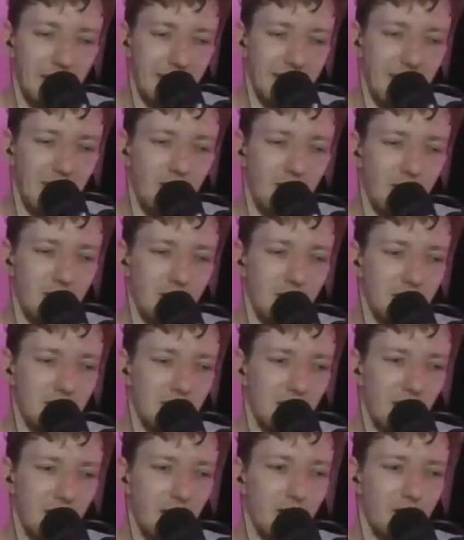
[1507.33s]
I ordered
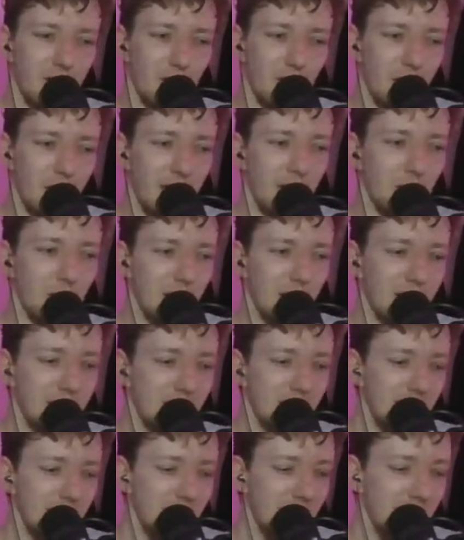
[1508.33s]
a red wine,
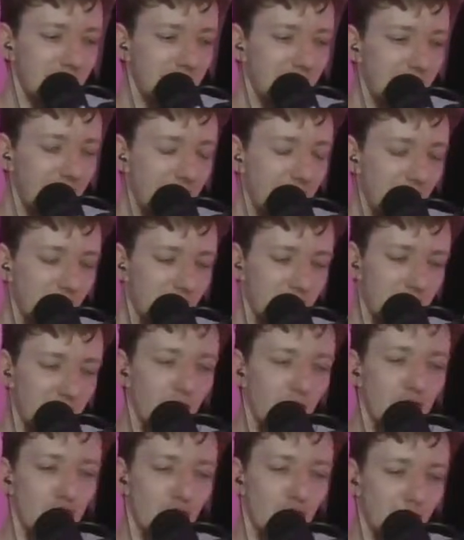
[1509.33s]
and it was
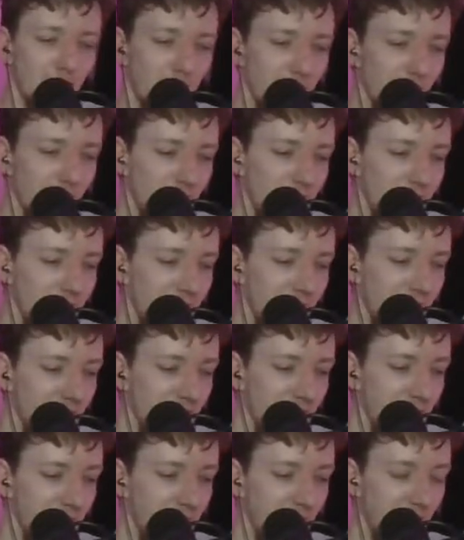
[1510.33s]
undrinkable.
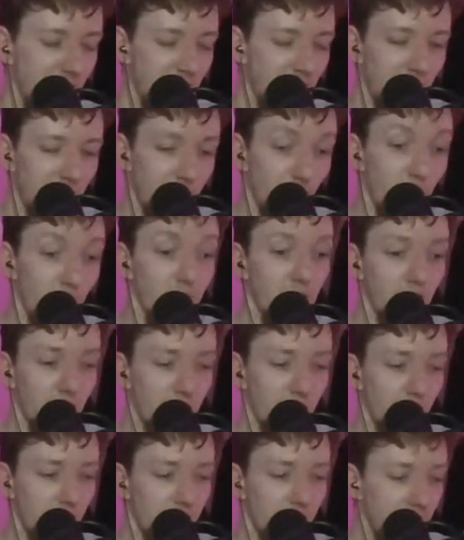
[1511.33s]
But we got
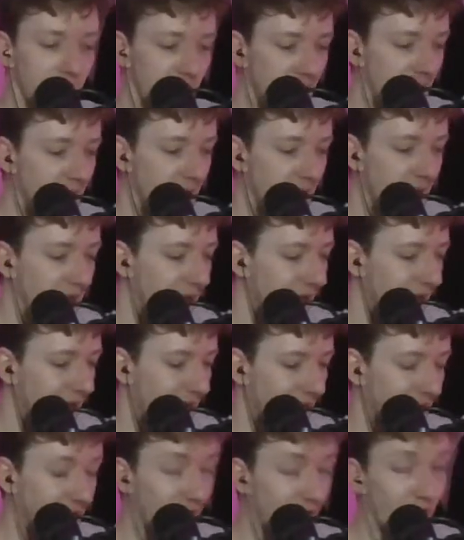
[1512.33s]
through it.
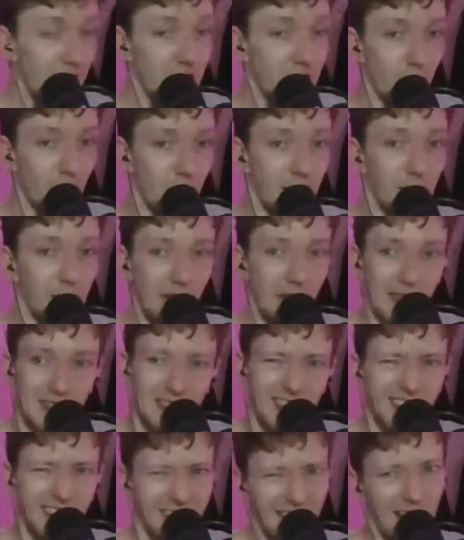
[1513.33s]
And then I ordered a white wine
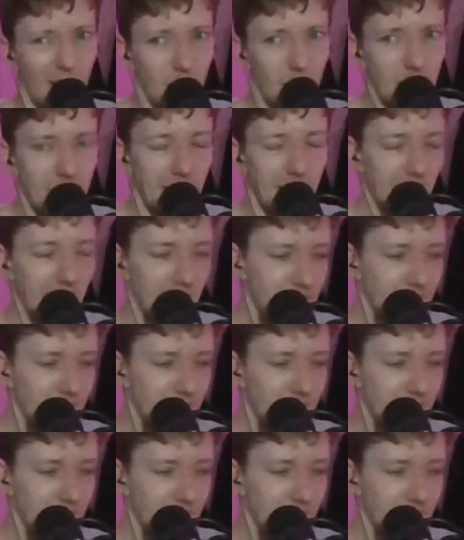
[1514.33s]
because I thought that'll be better.